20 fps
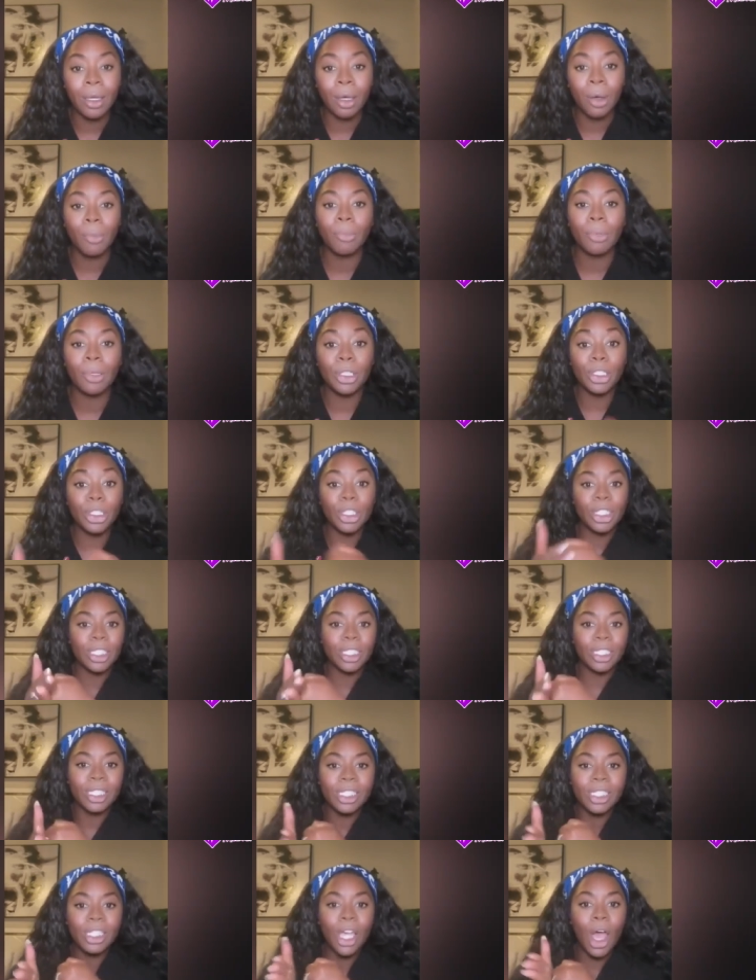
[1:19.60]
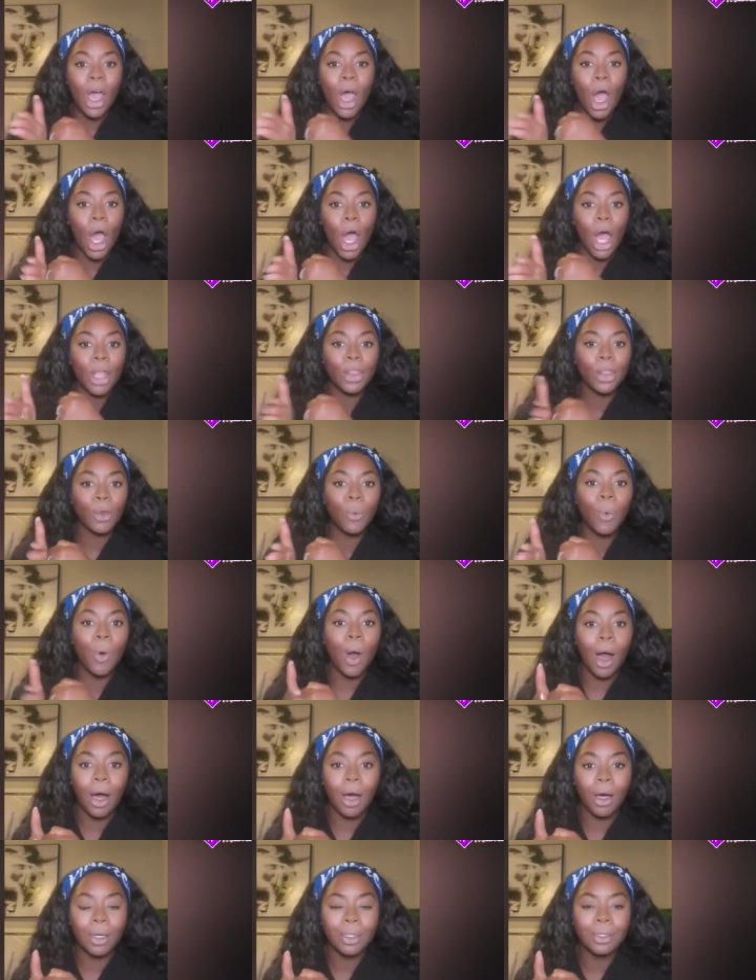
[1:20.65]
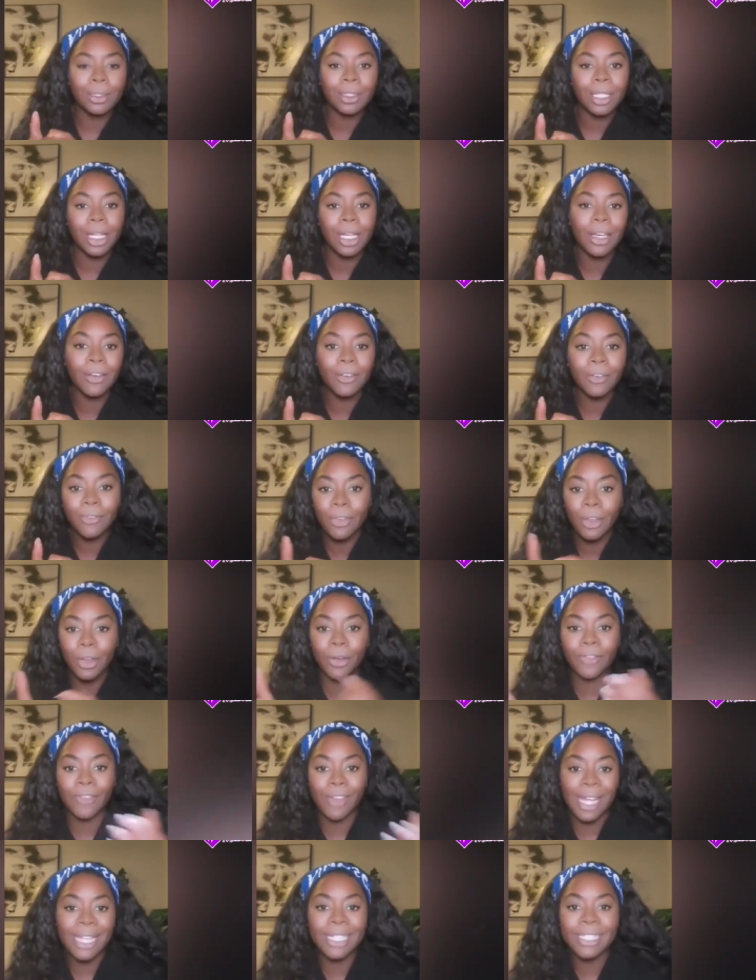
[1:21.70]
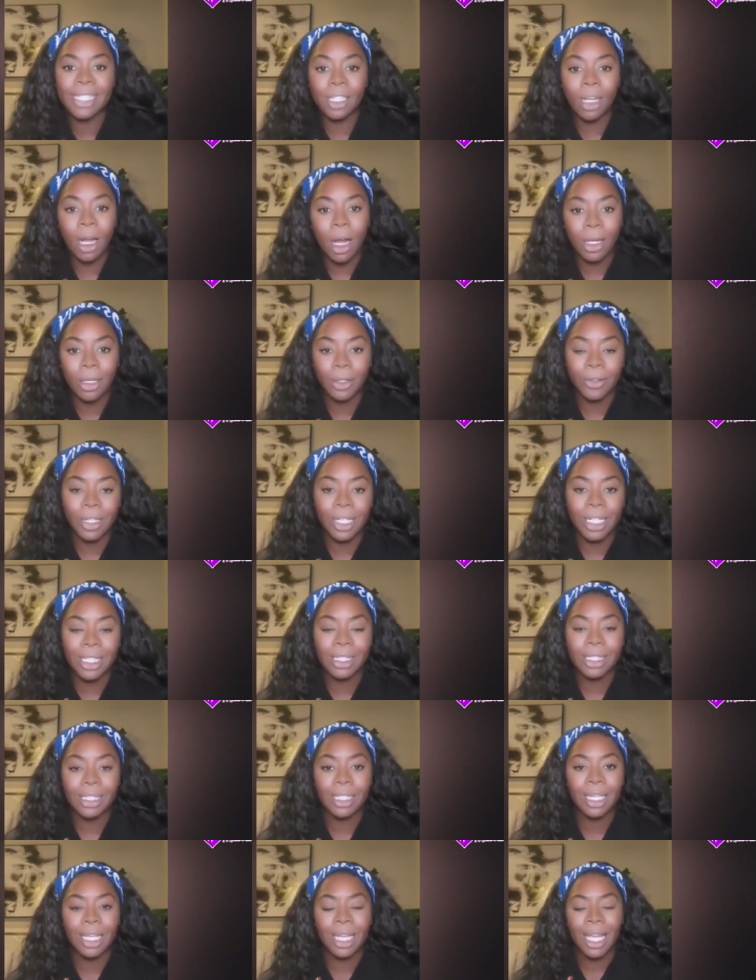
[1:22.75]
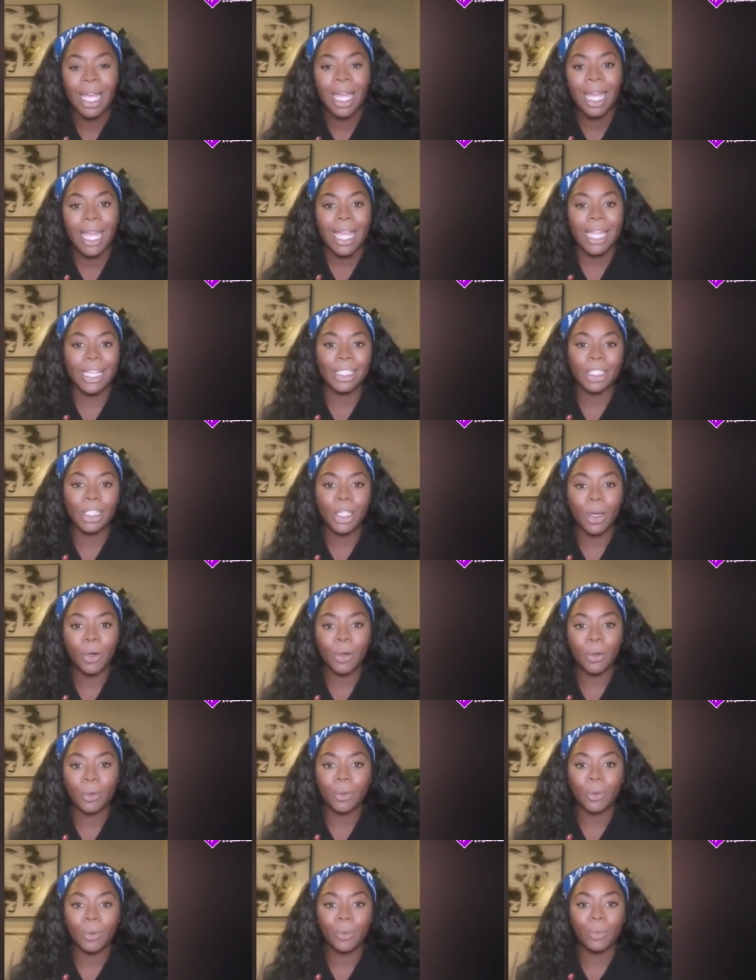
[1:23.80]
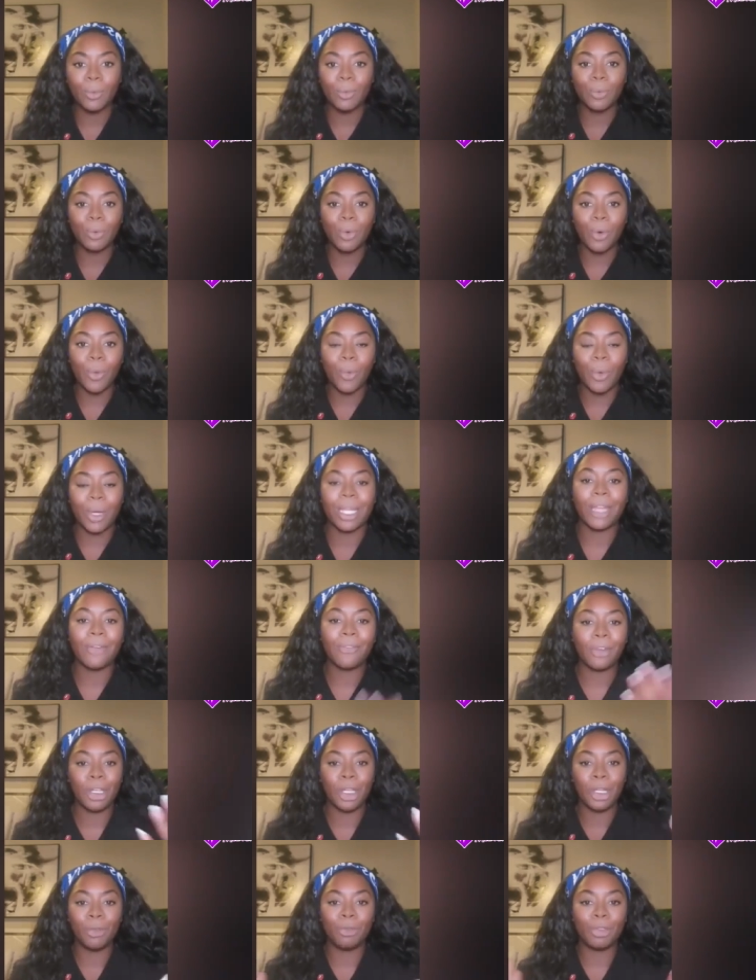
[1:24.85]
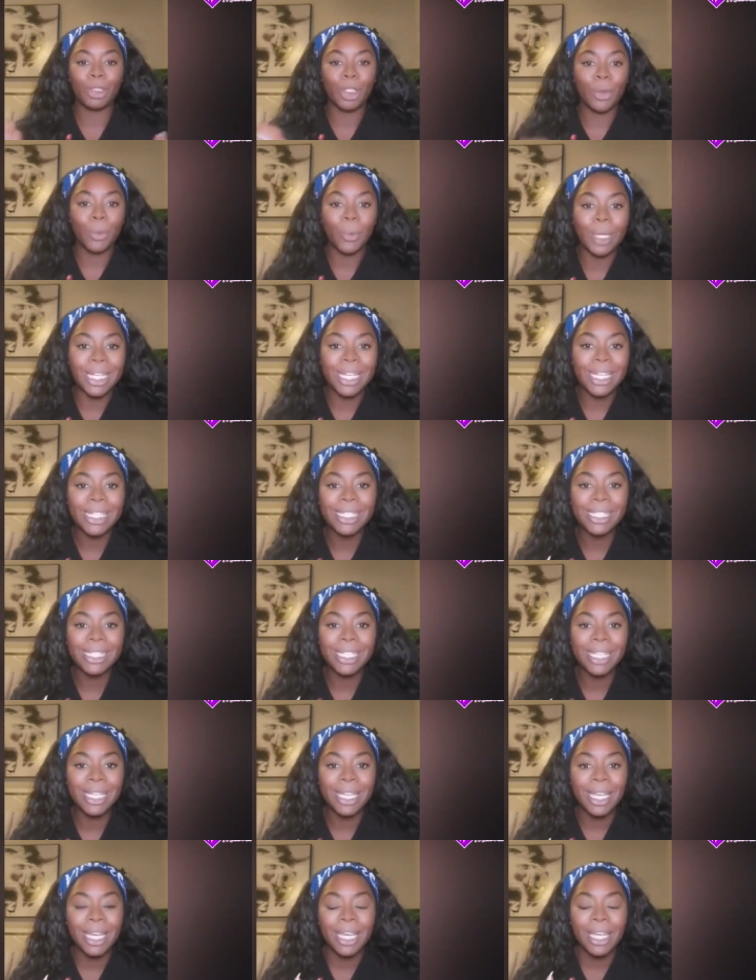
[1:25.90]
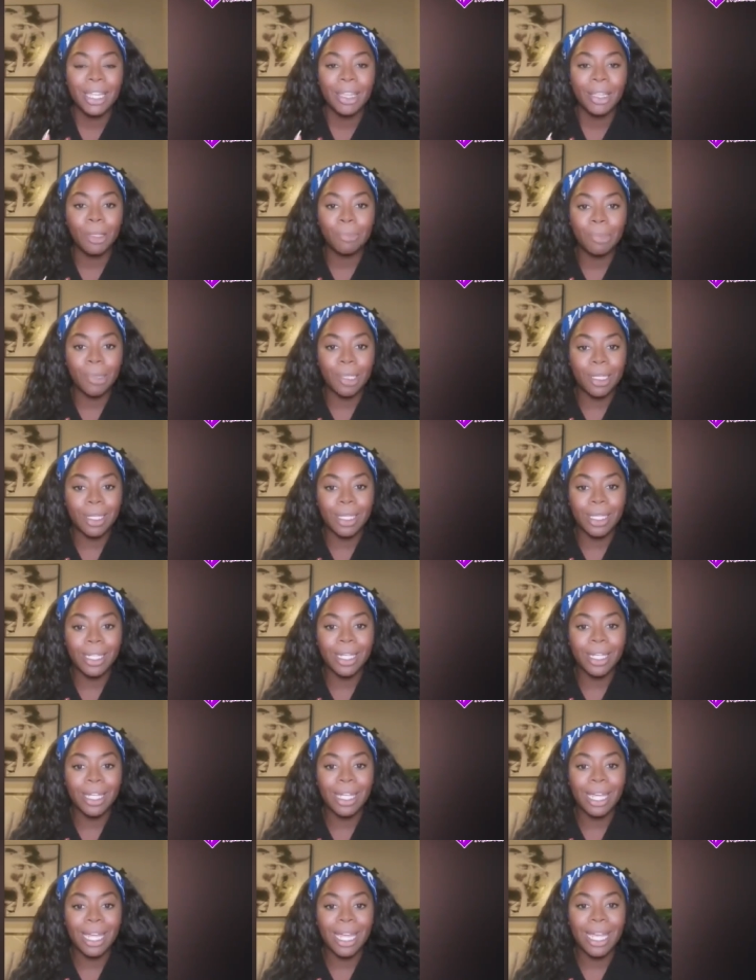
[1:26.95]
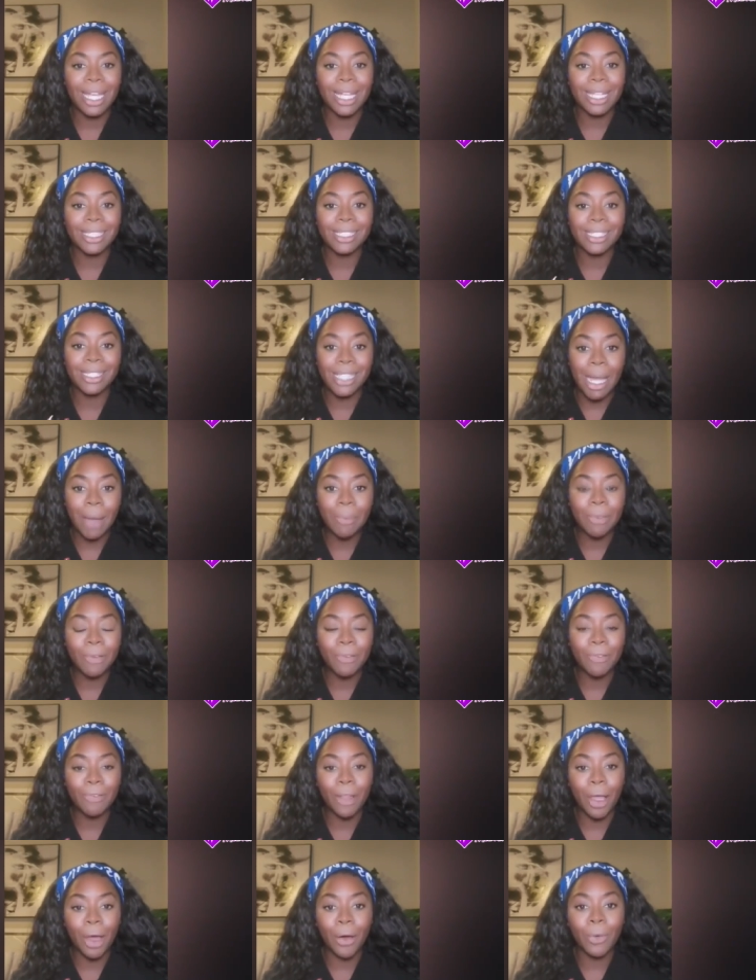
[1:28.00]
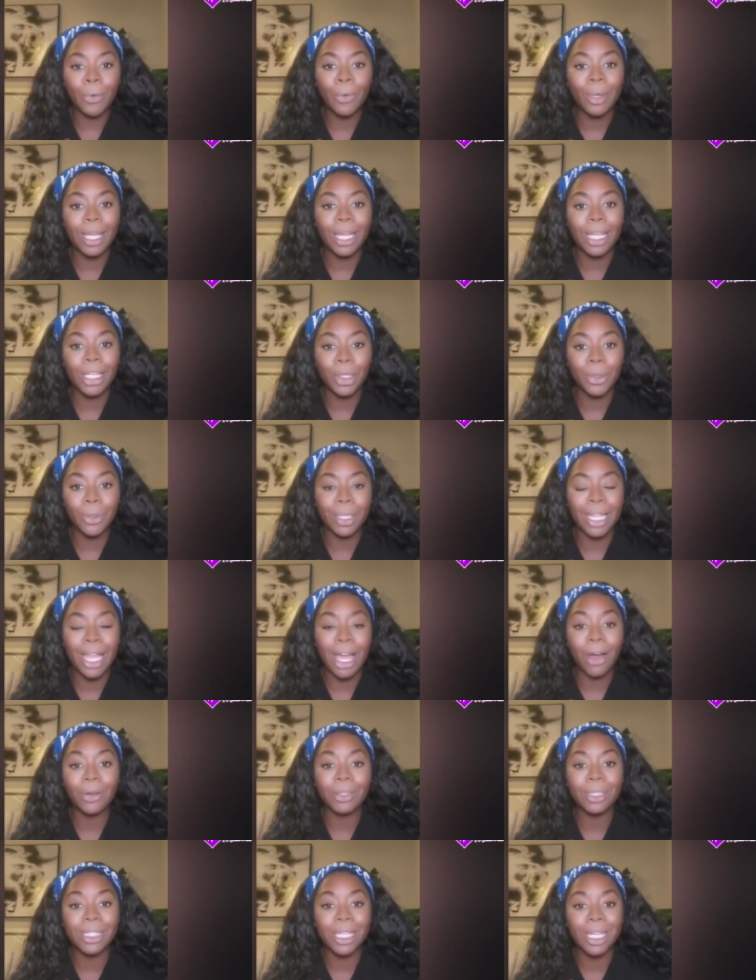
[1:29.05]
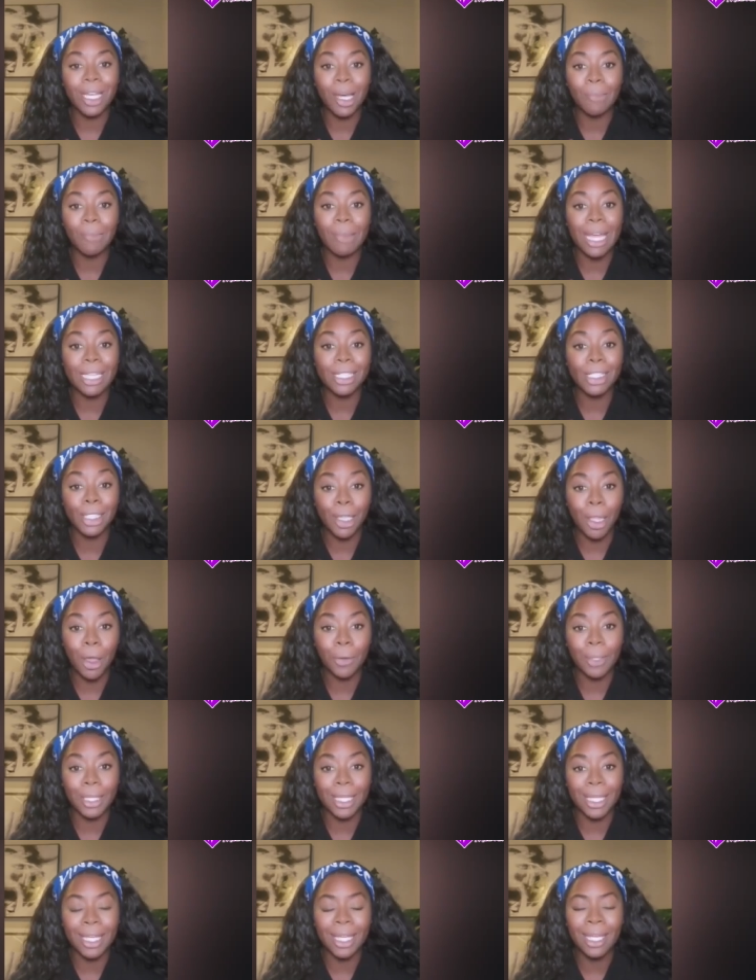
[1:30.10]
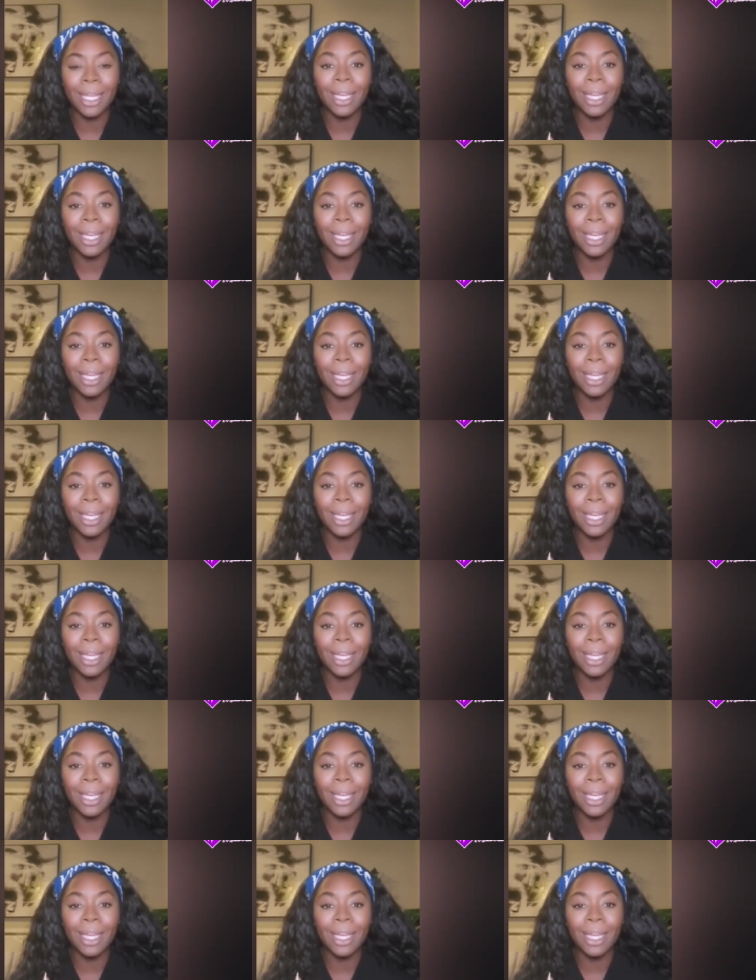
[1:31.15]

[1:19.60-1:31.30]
pushes on the walls of your veins and arteries. And so whenever you squeeze the blood and stop the flow and you allow it to come back slowly,